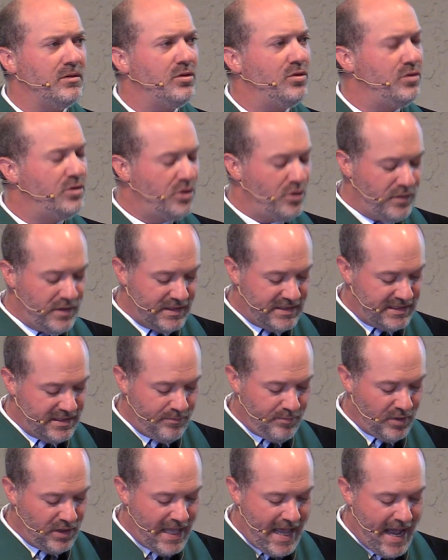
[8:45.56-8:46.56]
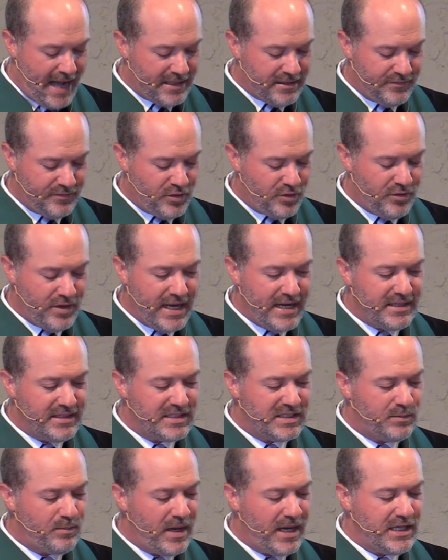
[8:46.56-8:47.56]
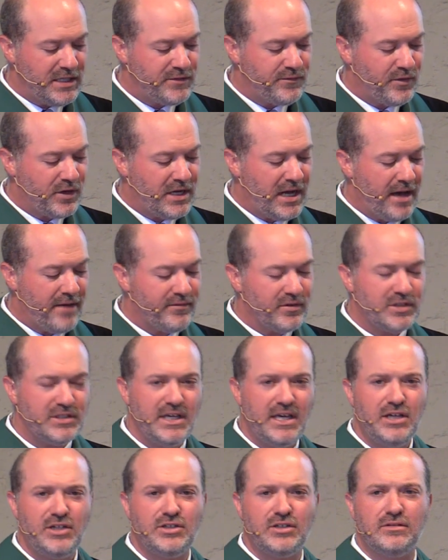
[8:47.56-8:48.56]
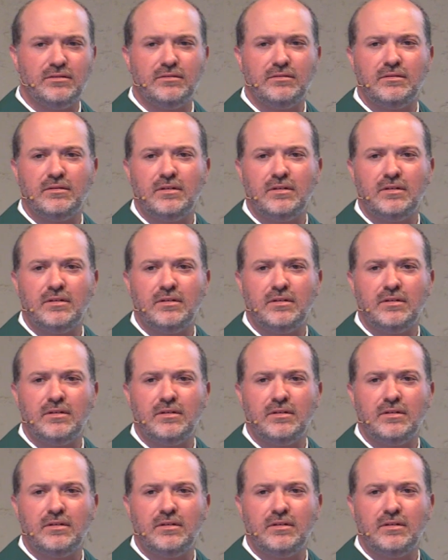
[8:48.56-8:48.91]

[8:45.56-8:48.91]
Who knew the simple act of creating space for conversation